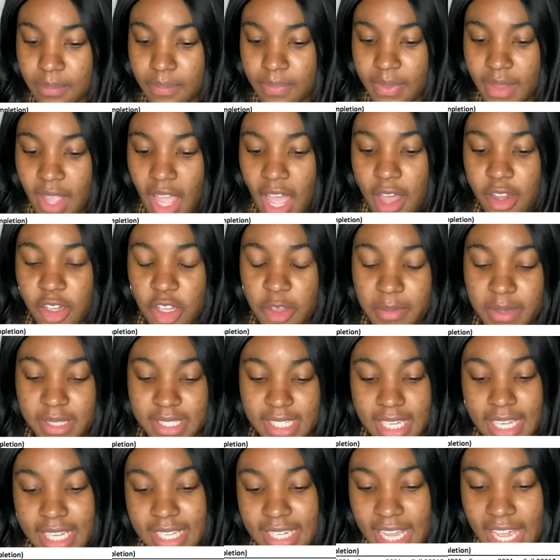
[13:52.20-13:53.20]
I'll only be
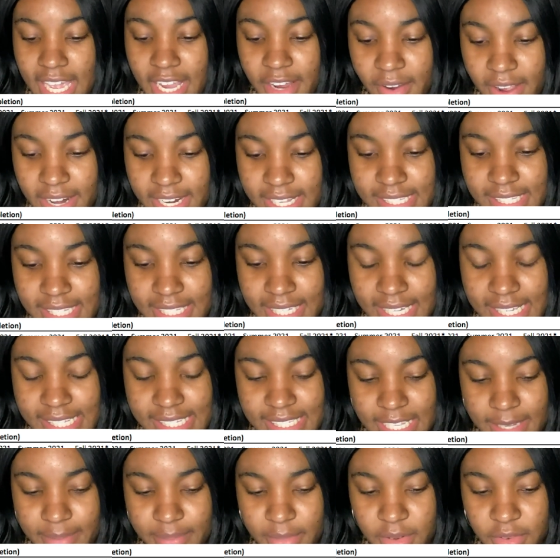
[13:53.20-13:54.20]
taking 8 credits, like I
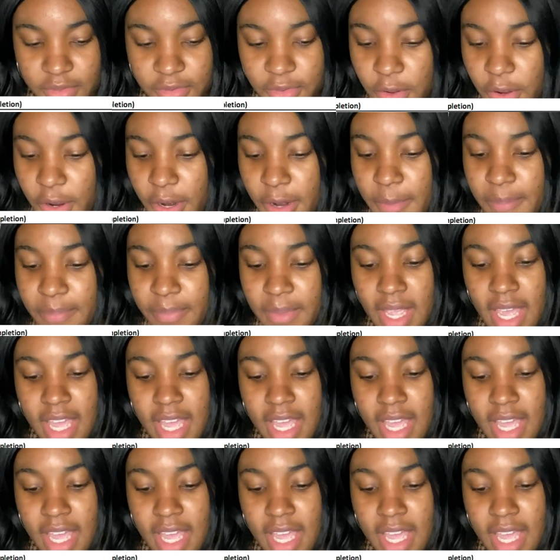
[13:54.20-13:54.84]
said before,